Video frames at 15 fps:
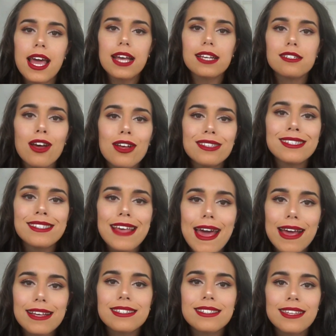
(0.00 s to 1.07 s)
It's not
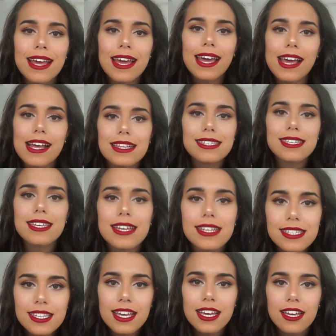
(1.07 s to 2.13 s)
sex, it's
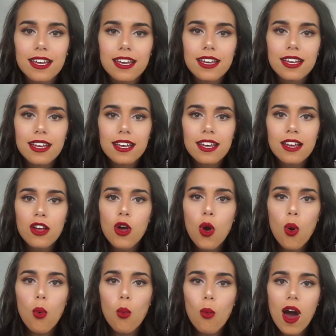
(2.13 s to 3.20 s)
kissing.
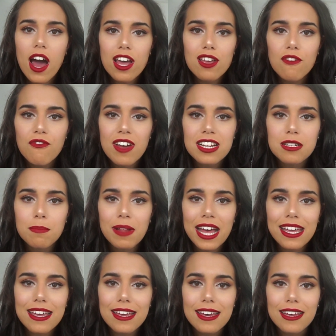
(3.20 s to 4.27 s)
Why are you fade to
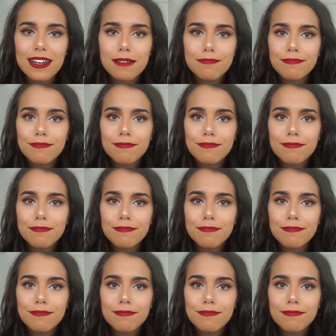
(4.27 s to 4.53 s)
blacking it?